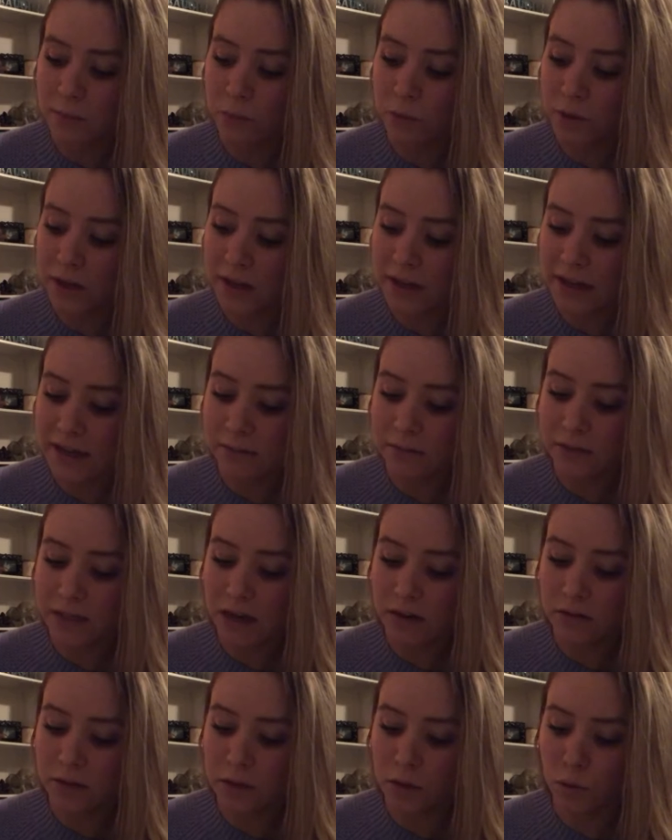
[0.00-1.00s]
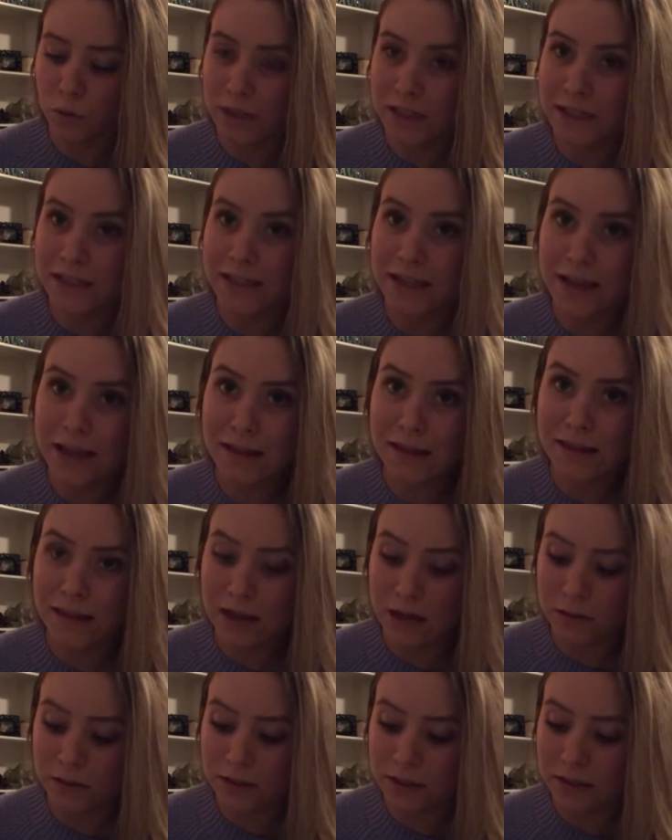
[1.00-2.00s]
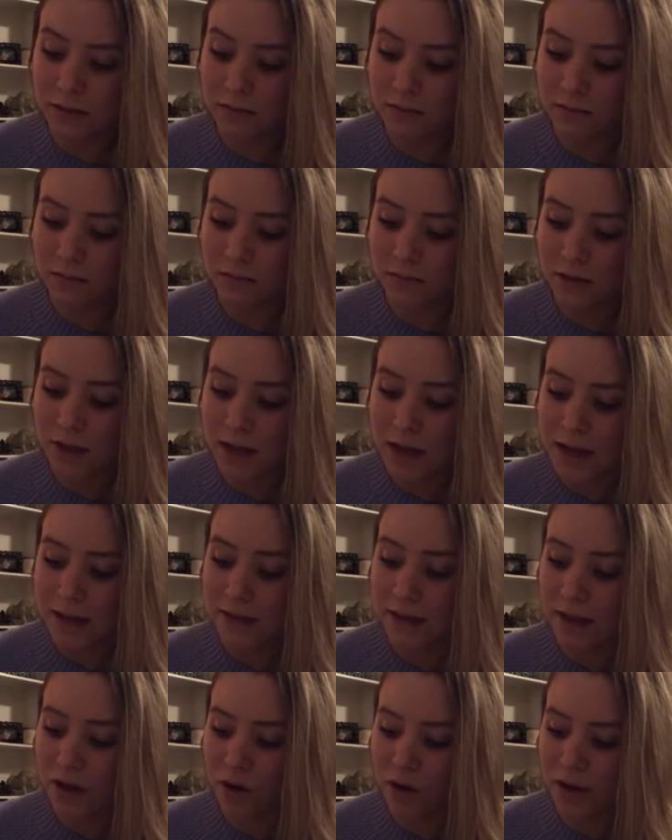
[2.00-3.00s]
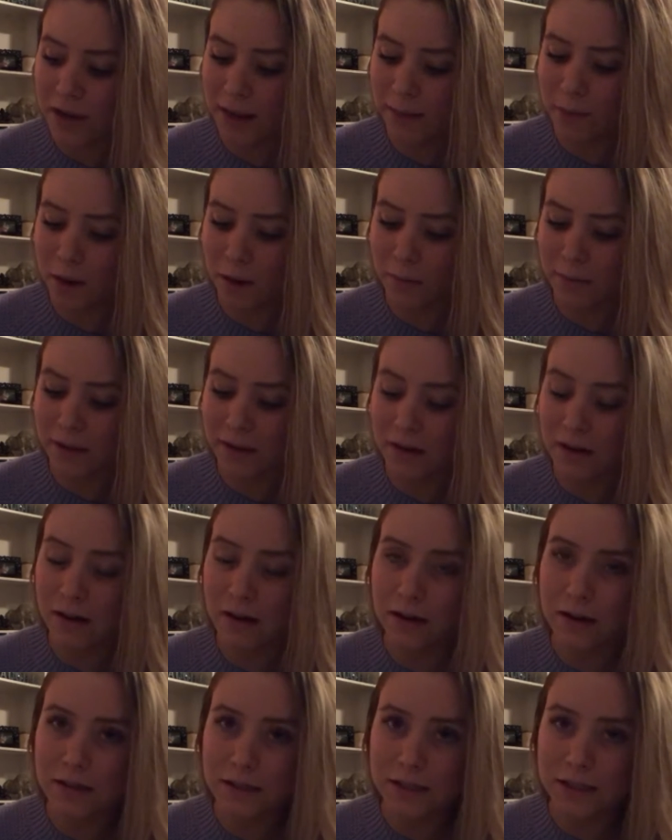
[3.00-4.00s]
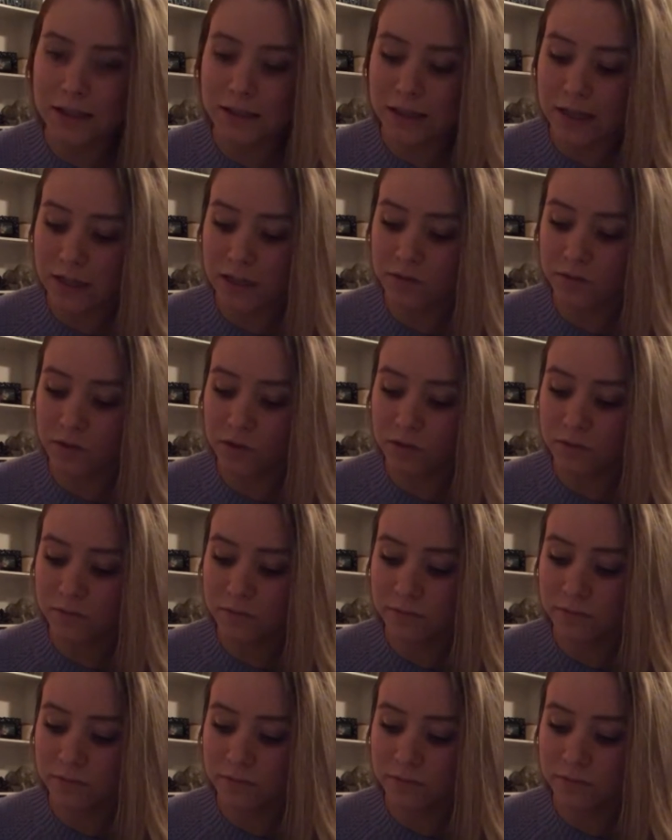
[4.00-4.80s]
But when it came down to winning 10,000, they all came out being unsuccessful.